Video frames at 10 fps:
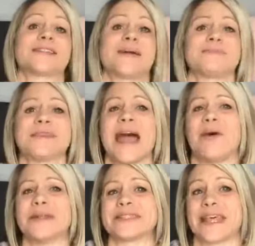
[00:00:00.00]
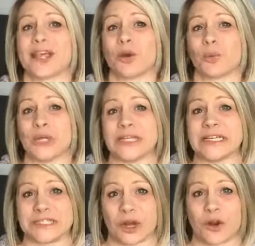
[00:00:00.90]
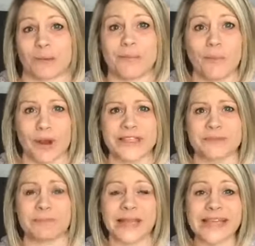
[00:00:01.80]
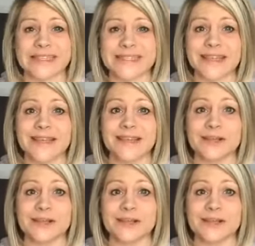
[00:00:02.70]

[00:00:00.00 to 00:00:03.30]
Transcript: except now it's like a really dark, moist place?